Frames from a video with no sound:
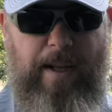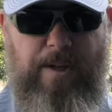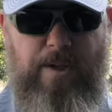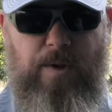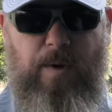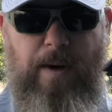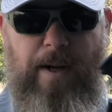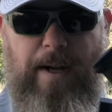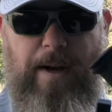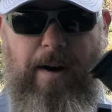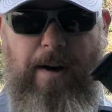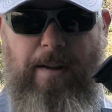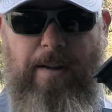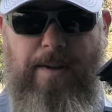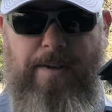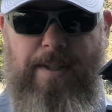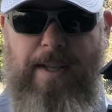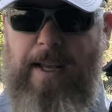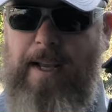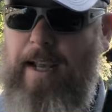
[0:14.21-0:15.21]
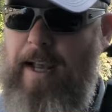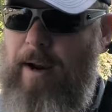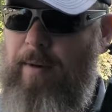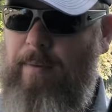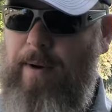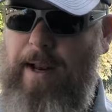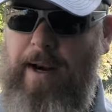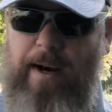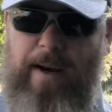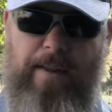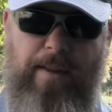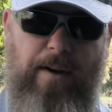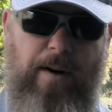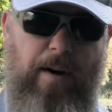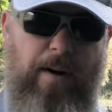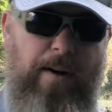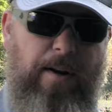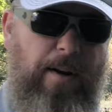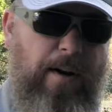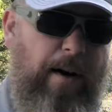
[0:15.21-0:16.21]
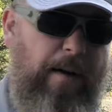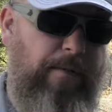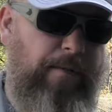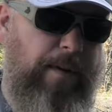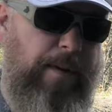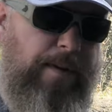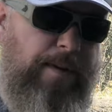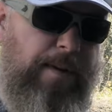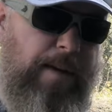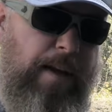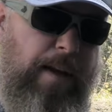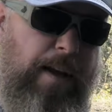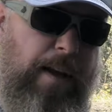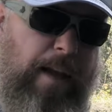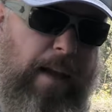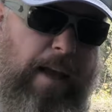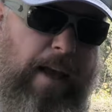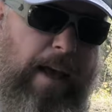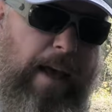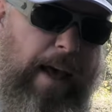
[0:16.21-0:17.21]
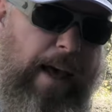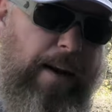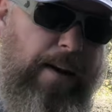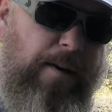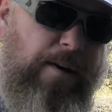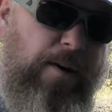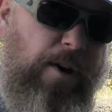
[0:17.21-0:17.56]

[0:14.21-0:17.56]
enjoy carrying this thing. I ran it at the Guardian conference. I had